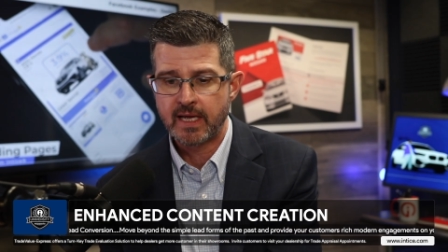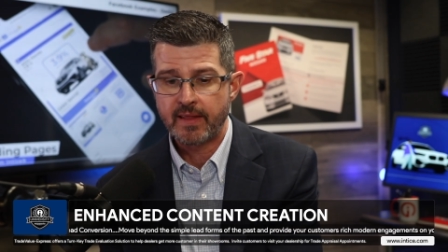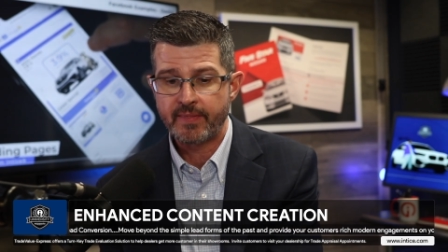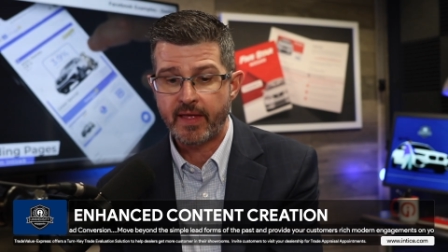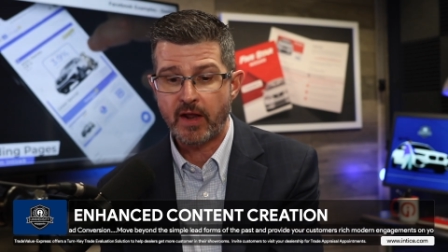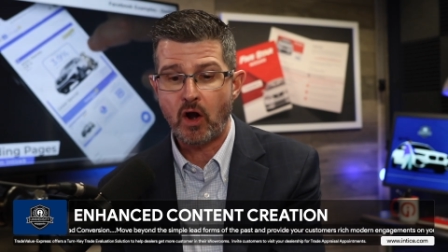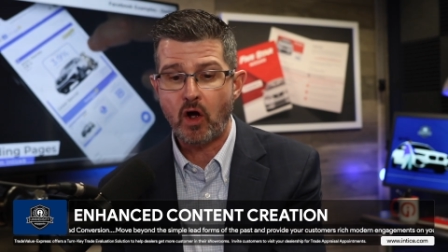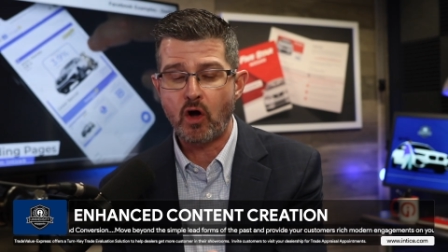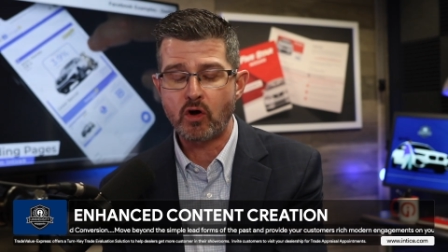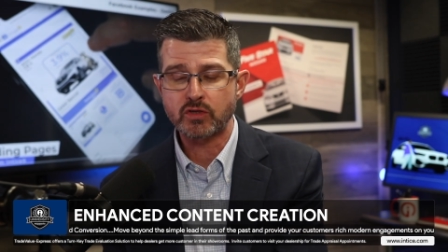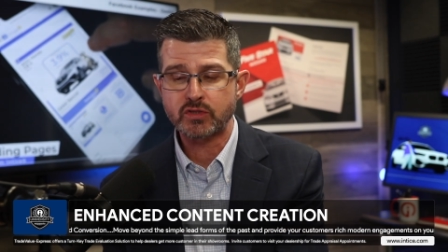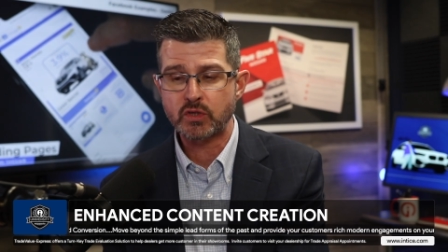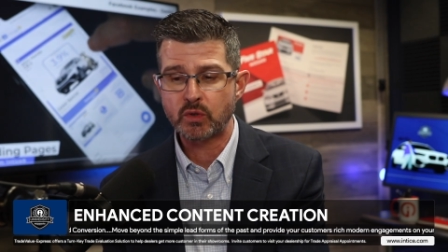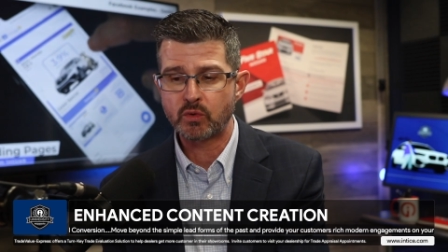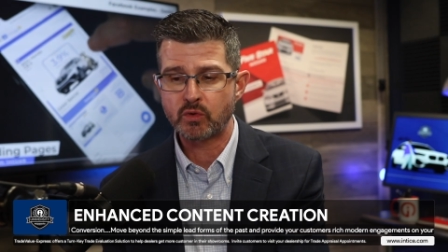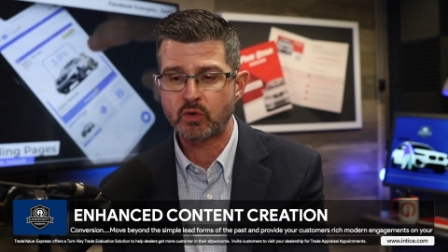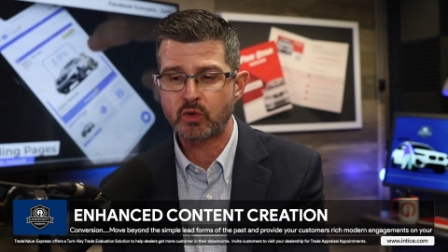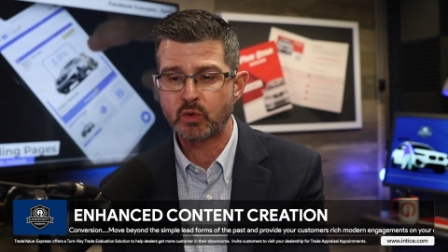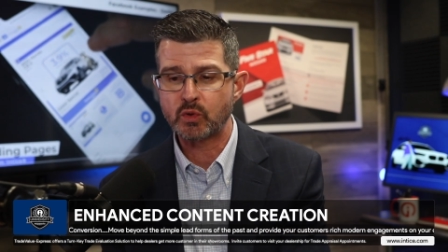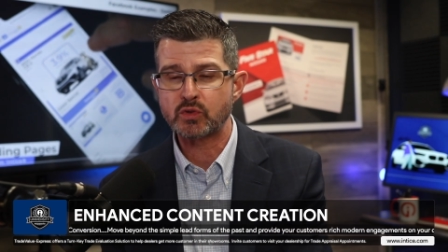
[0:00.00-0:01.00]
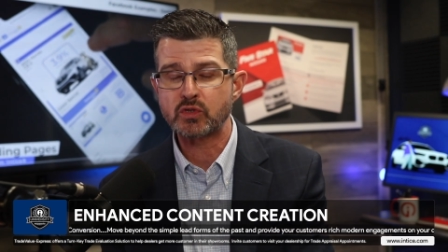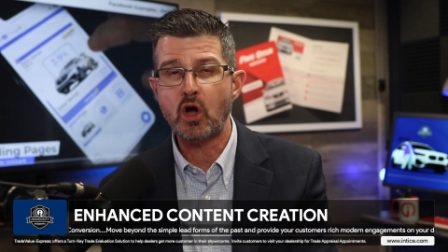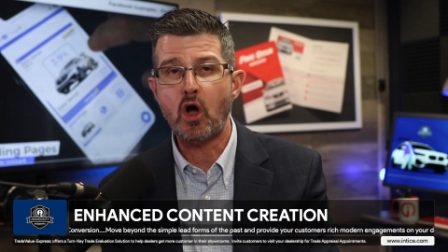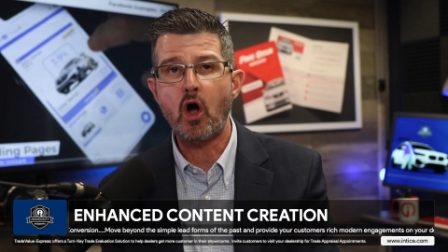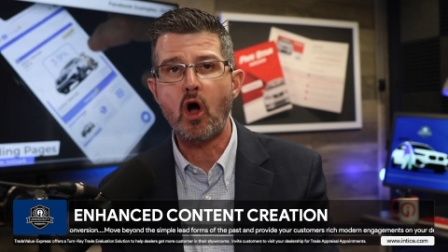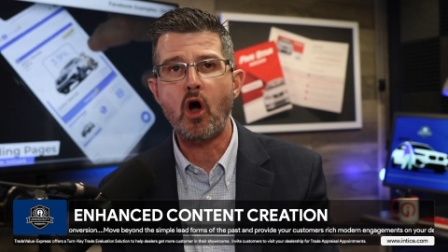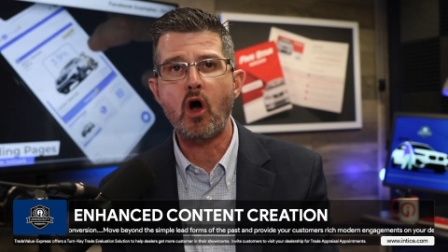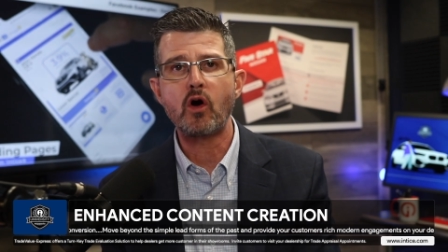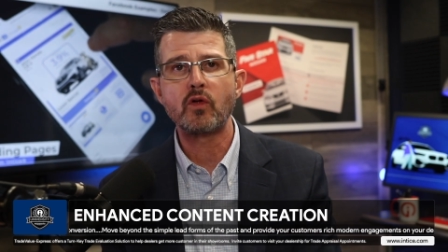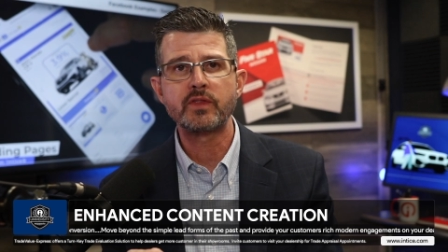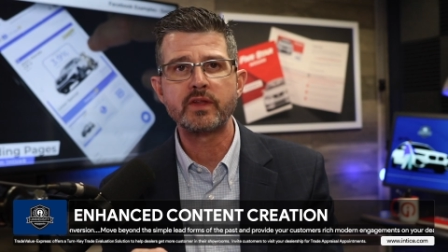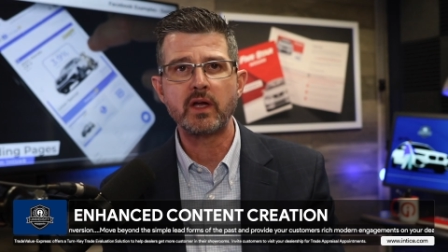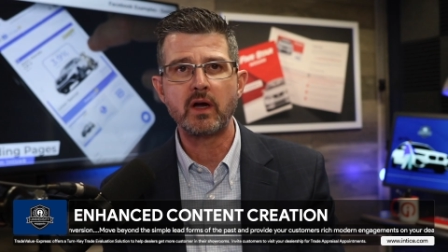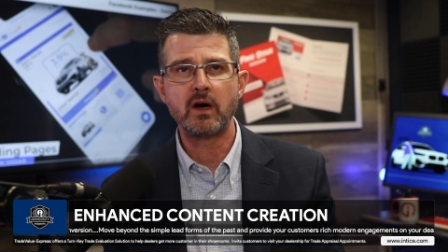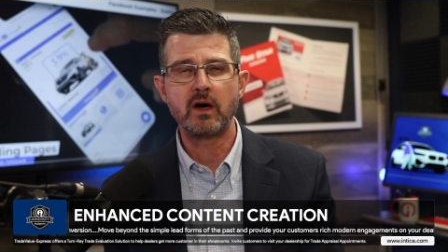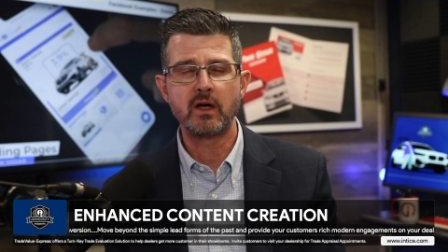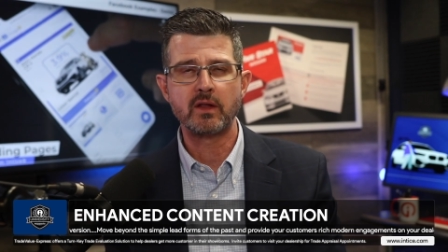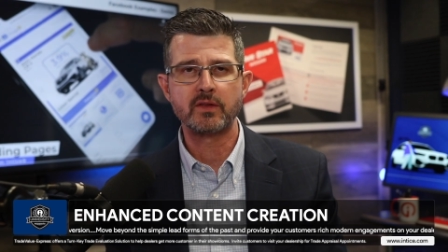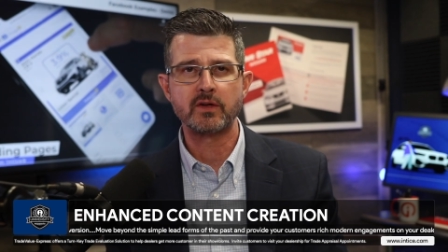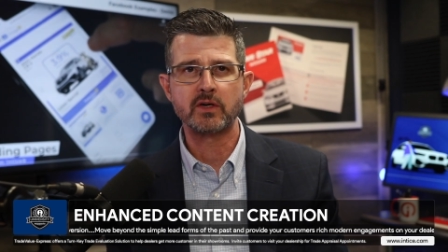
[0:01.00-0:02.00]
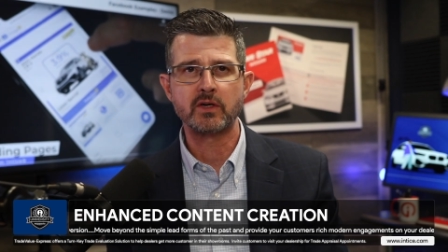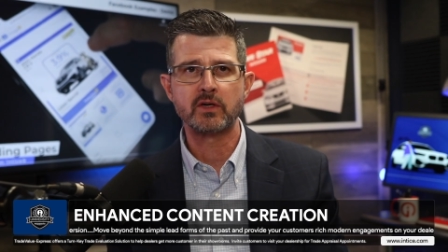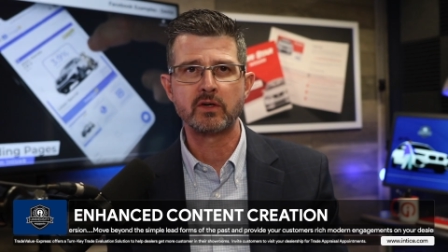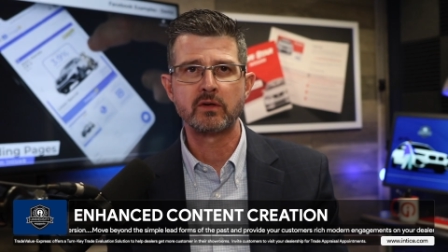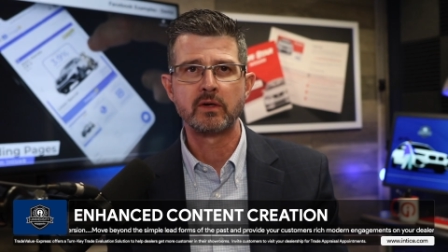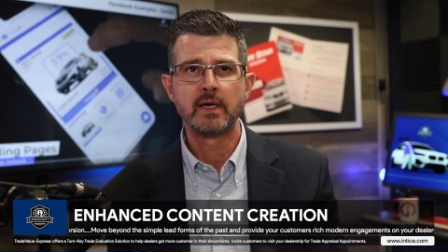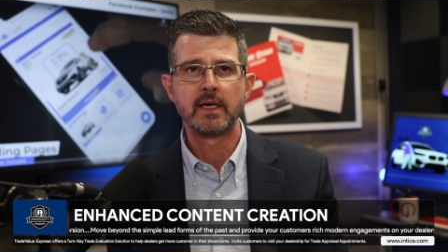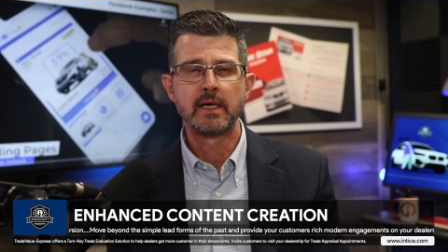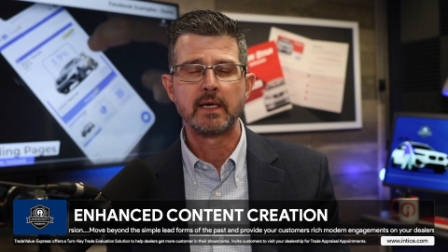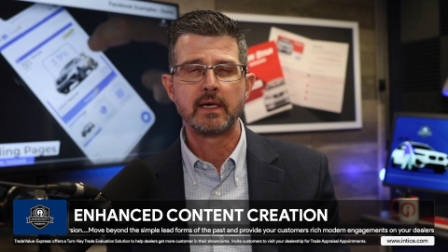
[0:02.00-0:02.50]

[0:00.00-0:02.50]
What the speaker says: that also includes all the other